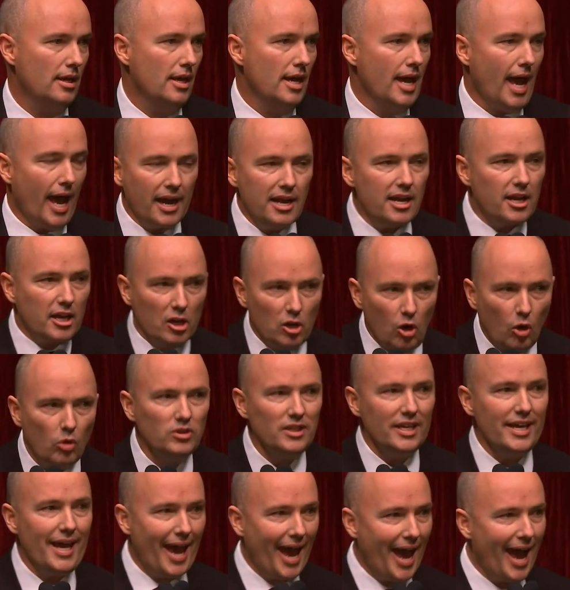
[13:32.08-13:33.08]
And it can
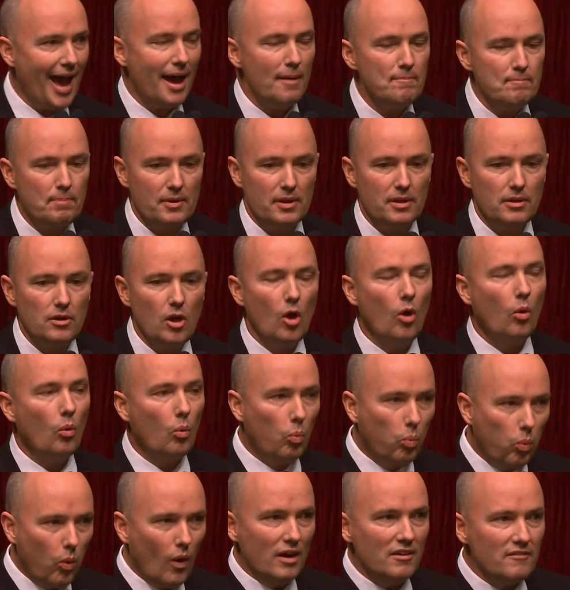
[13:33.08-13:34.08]
only happen
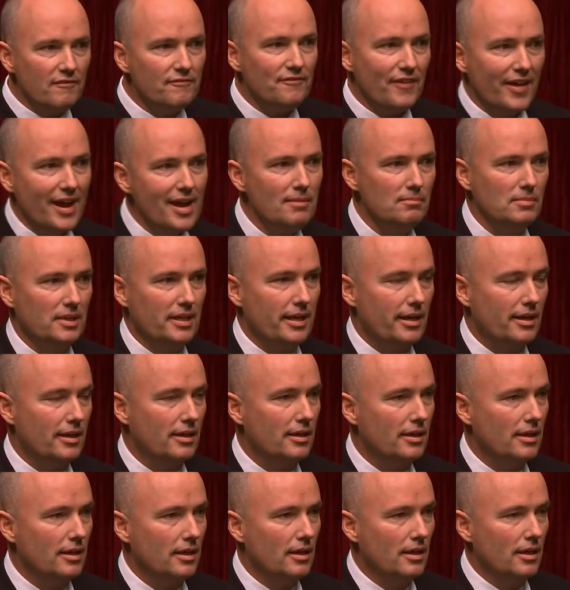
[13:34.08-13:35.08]
one family,
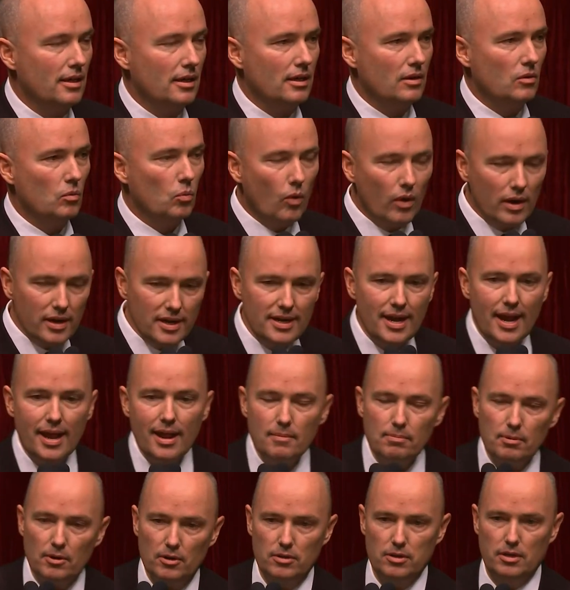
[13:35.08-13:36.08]
one
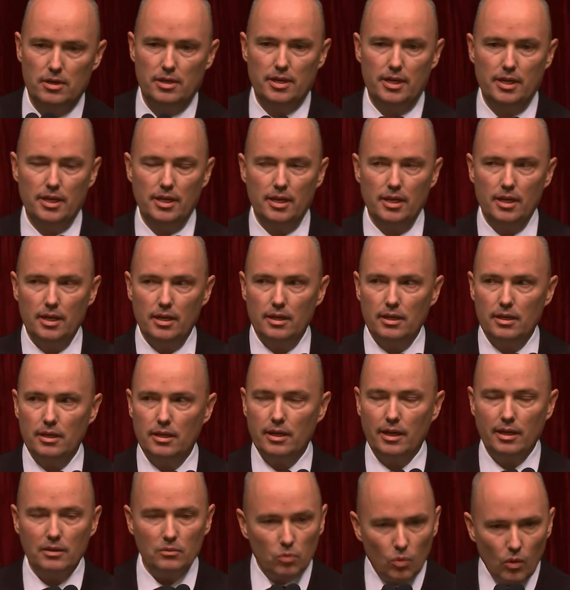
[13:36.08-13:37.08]
neighborhood,
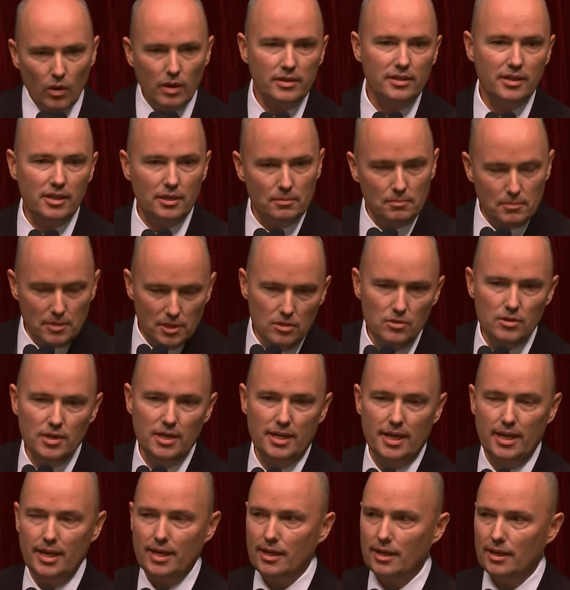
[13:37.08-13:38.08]
and one
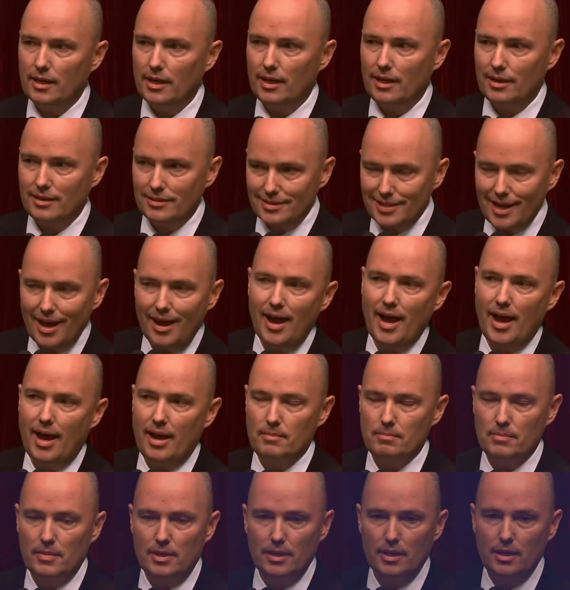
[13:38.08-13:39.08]
community at a time.